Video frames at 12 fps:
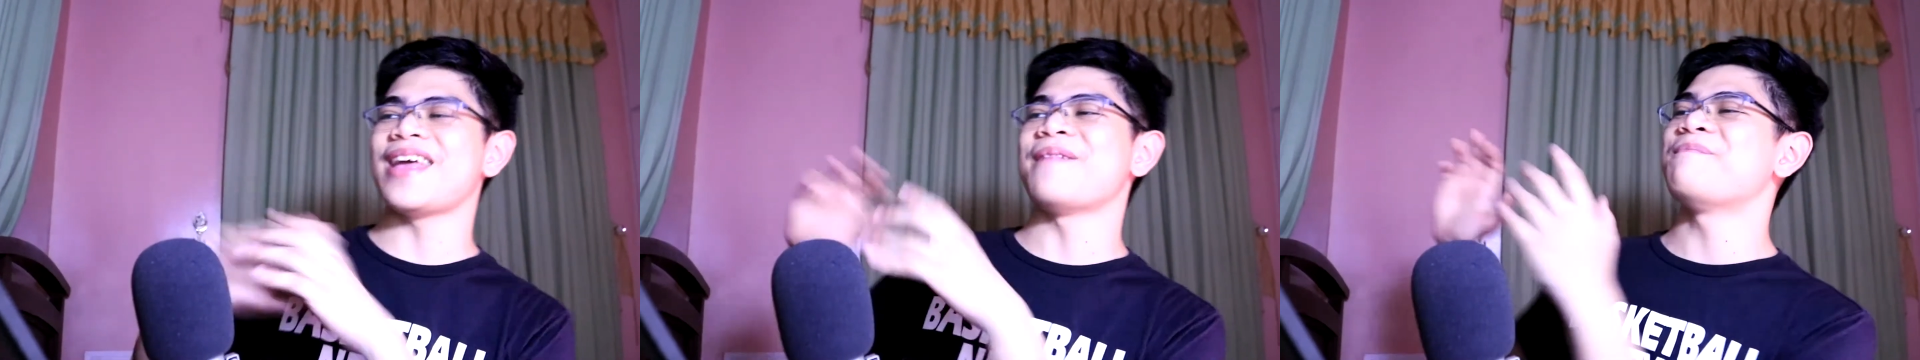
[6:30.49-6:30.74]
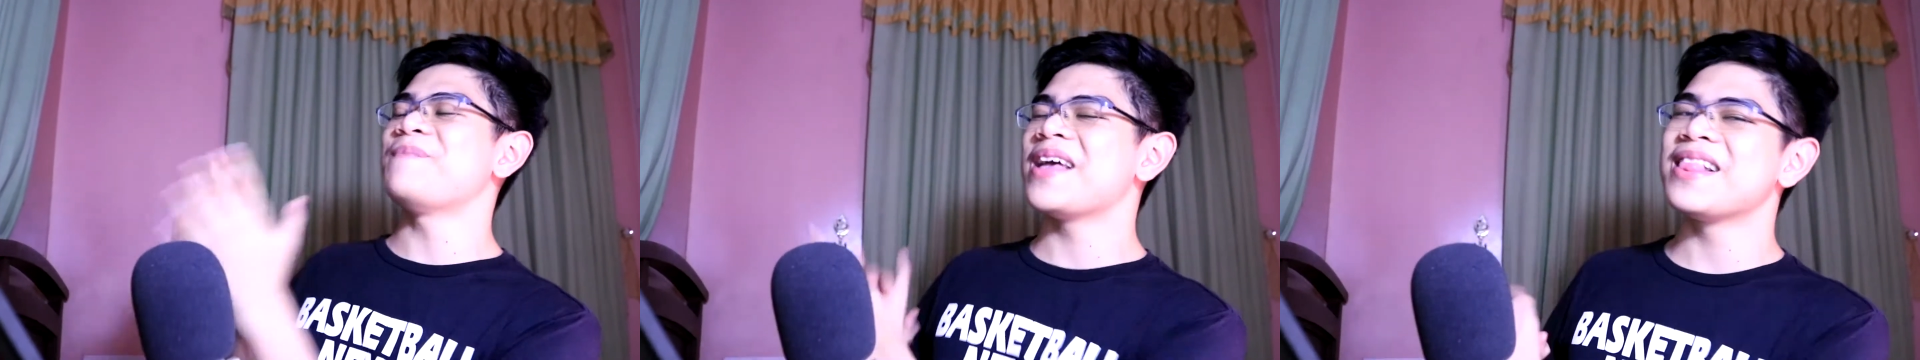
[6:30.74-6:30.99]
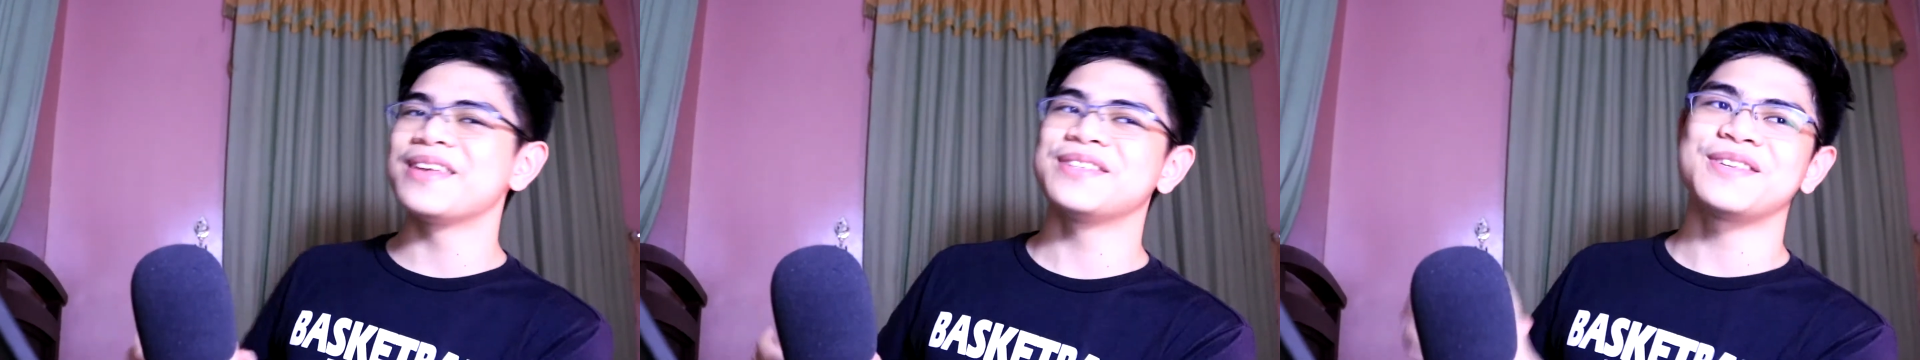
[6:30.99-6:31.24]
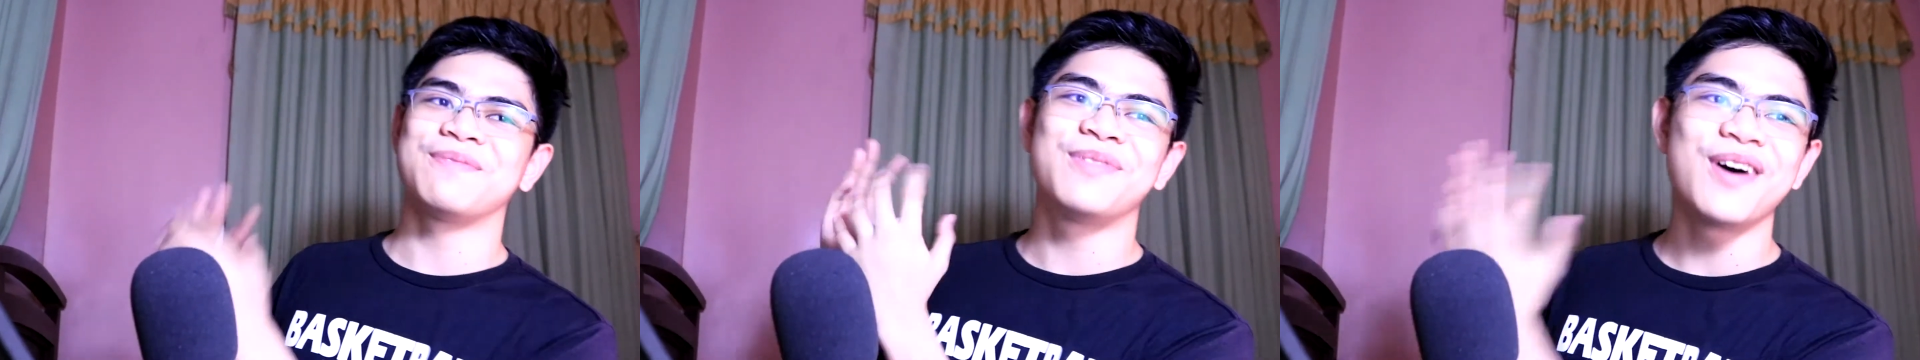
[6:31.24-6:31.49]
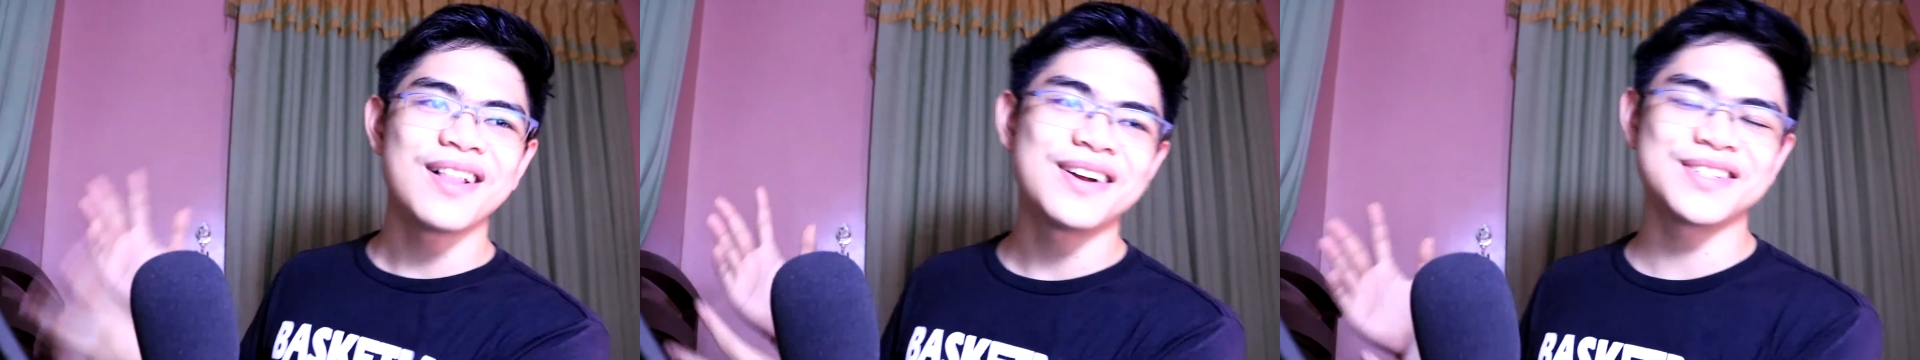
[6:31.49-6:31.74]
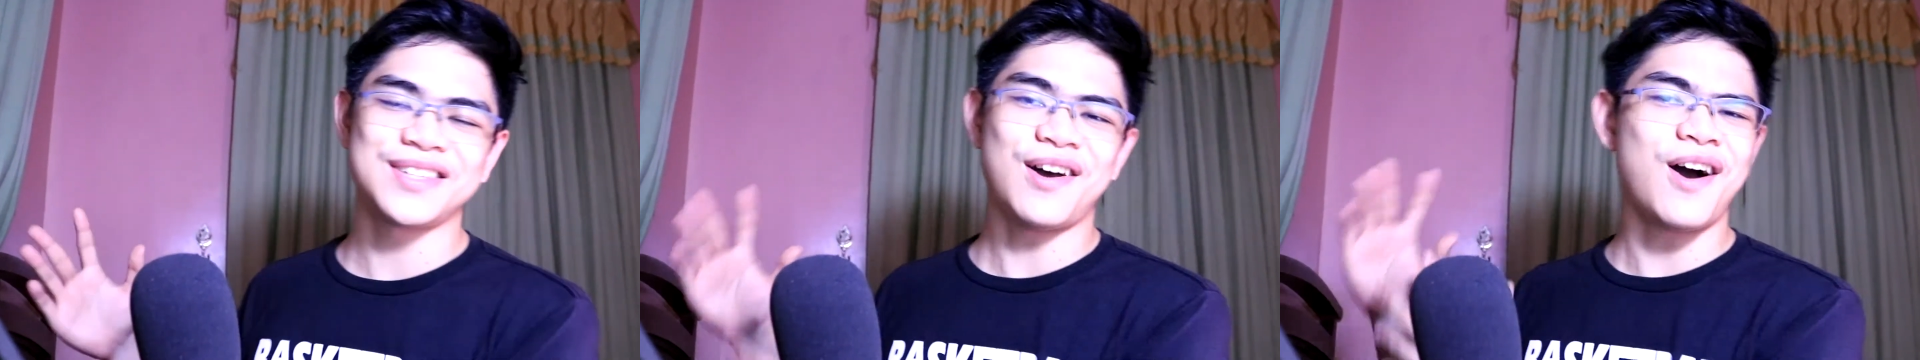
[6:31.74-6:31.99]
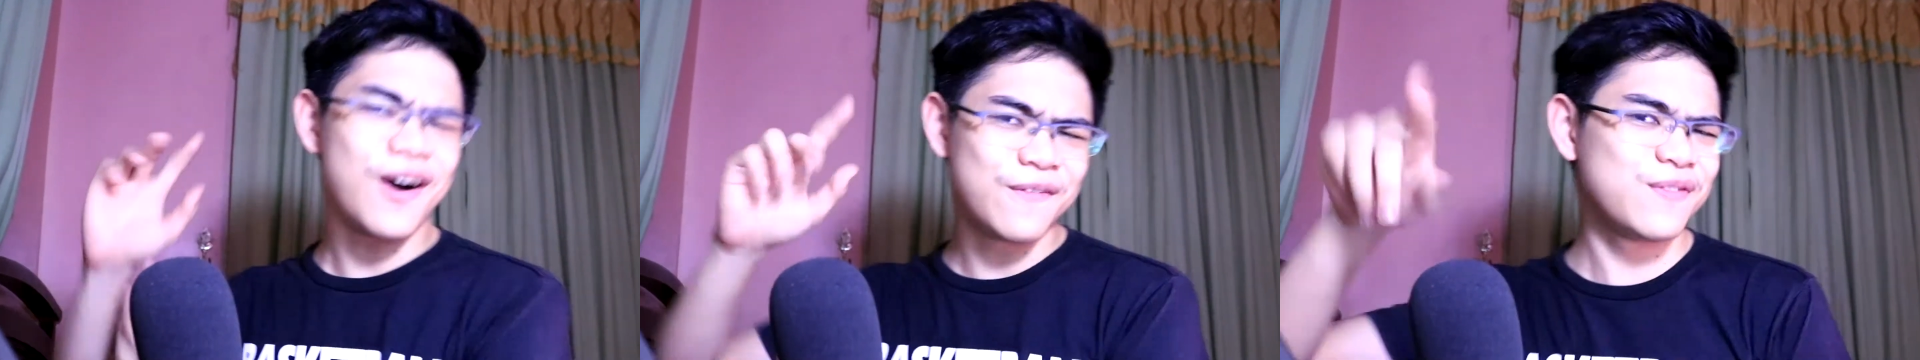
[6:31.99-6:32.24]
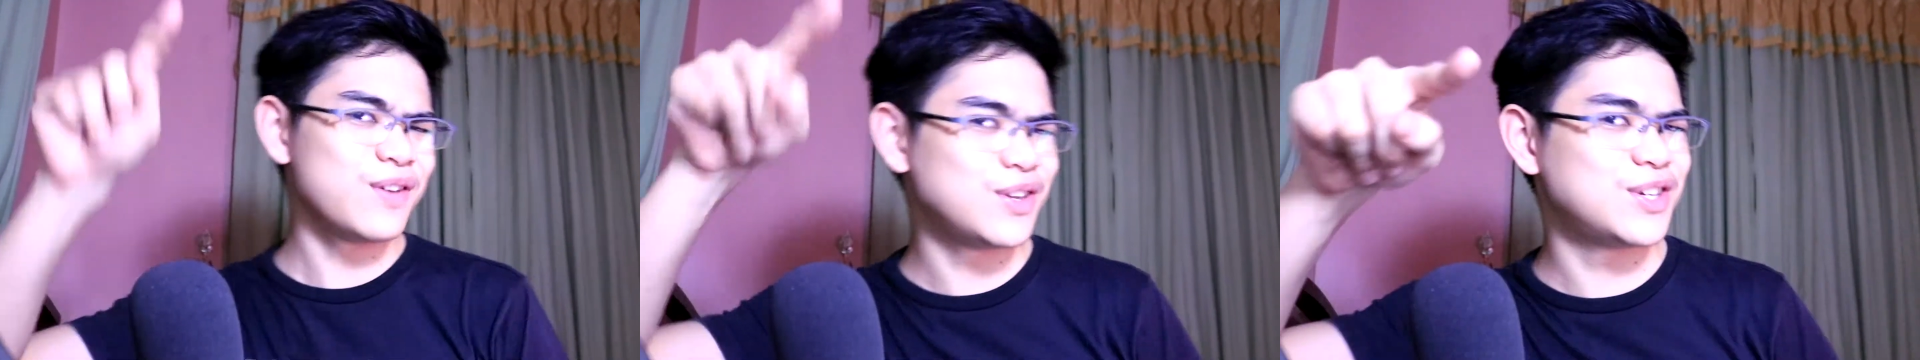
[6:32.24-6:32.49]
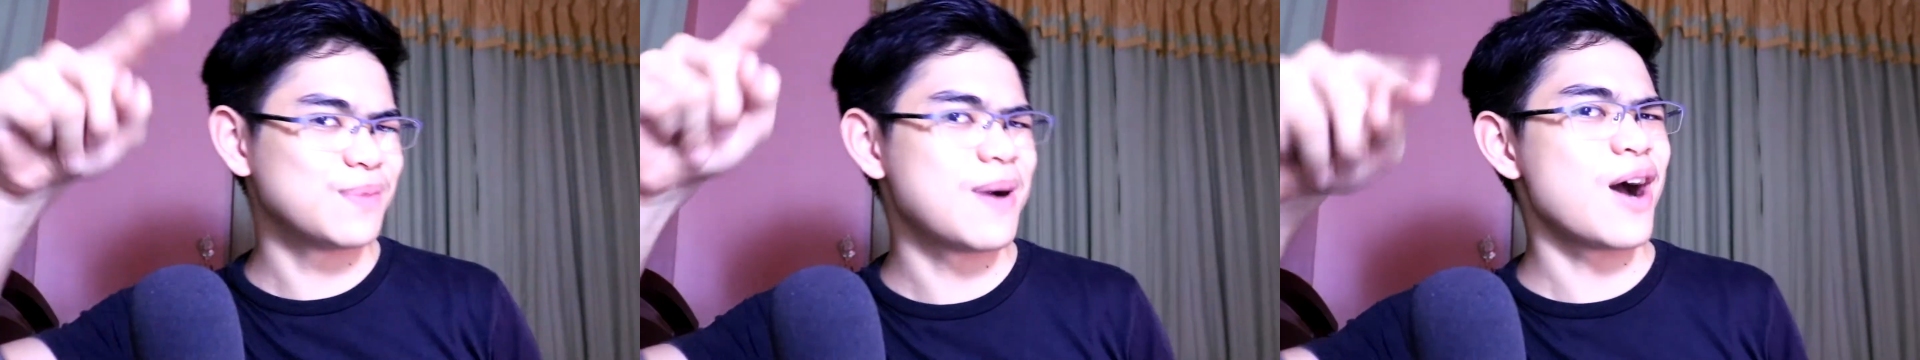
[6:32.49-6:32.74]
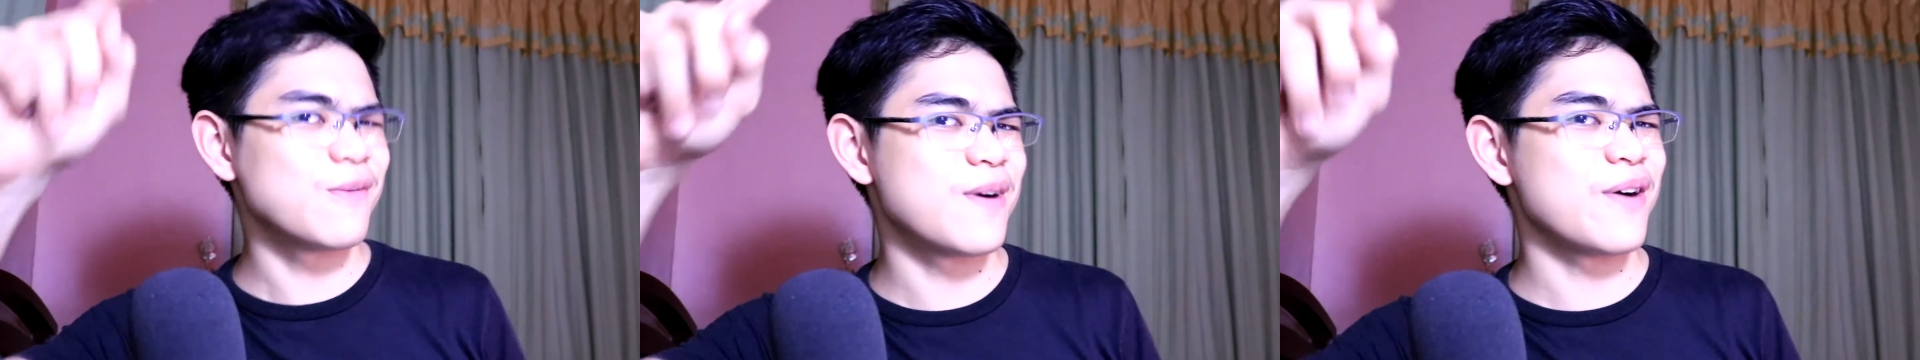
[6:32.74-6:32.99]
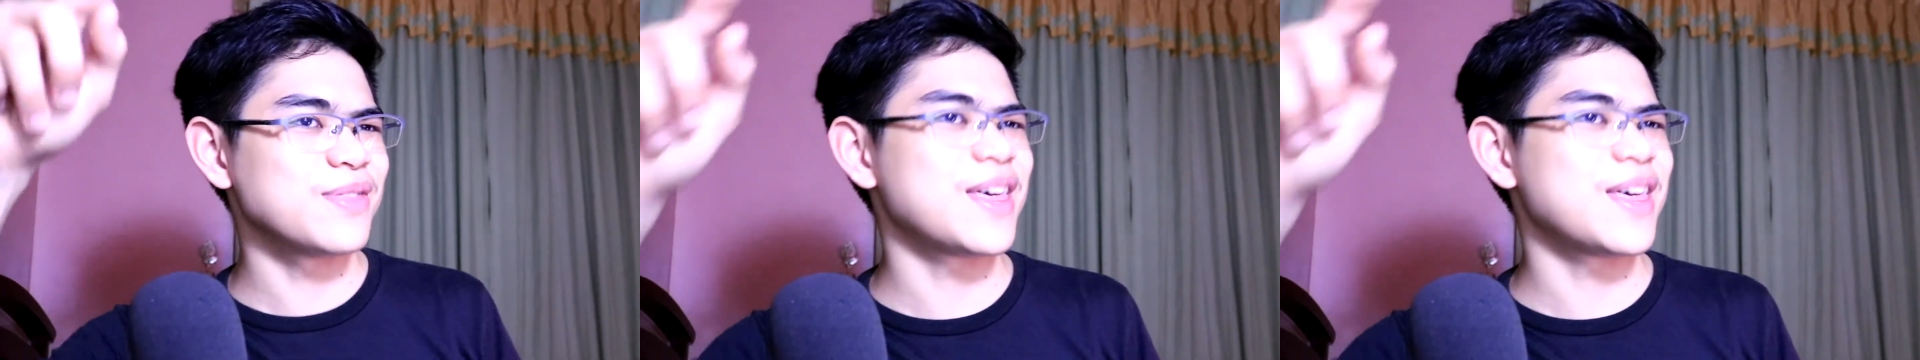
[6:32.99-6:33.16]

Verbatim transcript: and millions of dollars off YouTube, how about